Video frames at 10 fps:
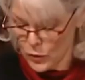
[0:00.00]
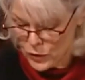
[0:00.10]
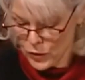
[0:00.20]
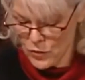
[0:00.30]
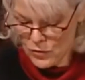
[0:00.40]
and
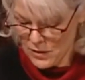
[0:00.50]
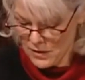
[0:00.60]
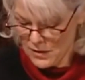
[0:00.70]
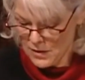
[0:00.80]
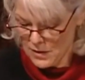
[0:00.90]
too
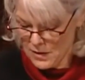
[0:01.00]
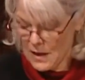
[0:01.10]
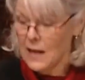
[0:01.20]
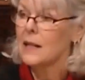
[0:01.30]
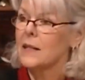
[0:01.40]
soon?
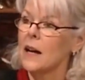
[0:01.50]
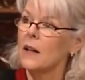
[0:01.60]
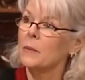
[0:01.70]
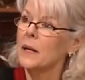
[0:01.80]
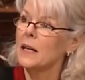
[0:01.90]

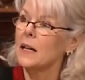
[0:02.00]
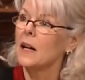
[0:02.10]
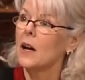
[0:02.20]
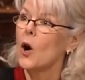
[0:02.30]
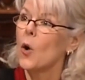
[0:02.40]
Tell
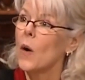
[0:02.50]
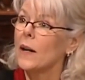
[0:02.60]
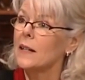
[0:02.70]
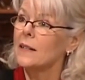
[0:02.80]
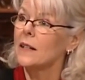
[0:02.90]
me,
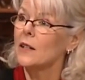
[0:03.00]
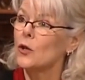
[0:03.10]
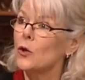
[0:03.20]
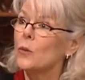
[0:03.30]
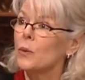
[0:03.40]
what is
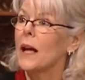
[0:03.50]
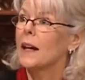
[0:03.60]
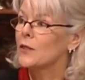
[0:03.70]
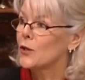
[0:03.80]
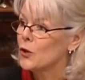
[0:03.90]
it you
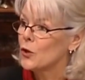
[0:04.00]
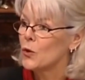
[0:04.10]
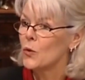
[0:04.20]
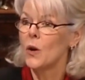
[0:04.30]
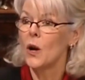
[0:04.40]
plan to
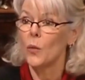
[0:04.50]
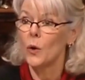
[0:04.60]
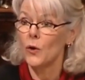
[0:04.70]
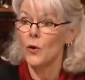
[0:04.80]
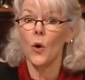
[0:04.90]
do
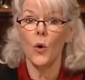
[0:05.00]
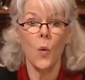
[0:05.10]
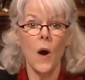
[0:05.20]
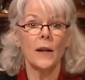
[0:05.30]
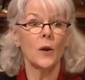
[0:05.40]
with
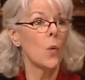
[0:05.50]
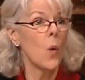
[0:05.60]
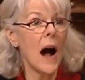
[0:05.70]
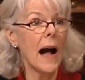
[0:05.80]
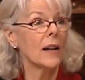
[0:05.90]
your
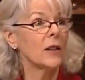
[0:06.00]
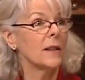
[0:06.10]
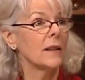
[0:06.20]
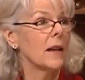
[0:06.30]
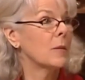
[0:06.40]
one
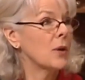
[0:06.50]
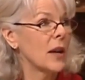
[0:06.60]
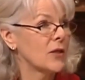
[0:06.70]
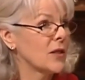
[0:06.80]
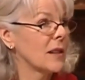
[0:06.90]
wild
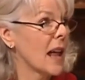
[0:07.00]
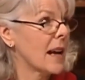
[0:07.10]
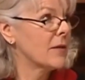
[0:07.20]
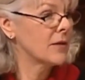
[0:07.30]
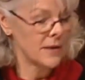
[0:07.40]
and
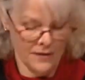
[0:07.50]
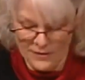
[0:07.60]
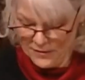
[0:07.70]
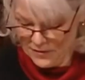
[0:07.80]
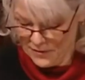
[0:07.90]
precious life?
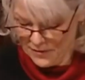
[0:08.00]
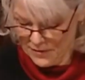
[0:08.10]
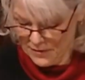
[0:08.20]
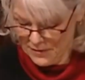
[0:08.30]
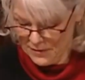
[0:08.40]

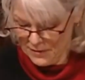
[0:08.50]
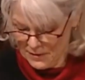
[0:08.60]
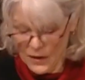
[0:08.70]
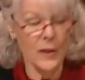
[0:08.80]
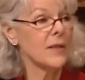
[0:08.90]

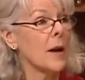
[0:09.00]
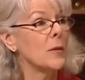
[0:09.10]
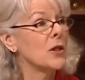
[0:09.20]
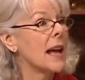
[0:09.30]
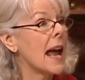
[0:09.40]
The
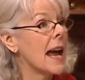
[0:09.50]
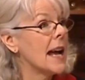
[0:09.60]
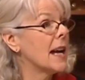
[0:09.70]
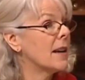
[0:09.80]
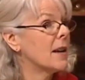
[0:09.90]
Summer
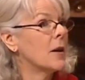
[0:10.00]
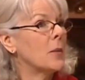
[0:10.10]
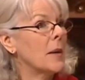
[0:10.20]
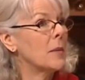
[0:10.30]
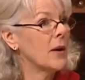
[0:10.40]
Day
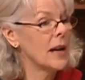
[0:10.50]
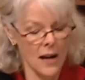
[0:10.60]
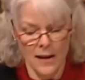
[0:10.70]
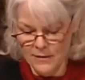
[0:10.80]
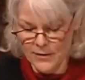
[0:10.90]
by
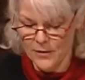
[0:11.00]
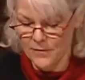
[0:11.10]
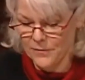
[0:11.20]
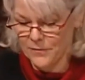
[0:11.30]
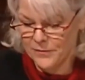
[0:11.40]
Mary
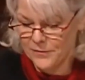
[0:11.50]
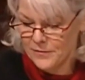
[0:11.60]
Oliver.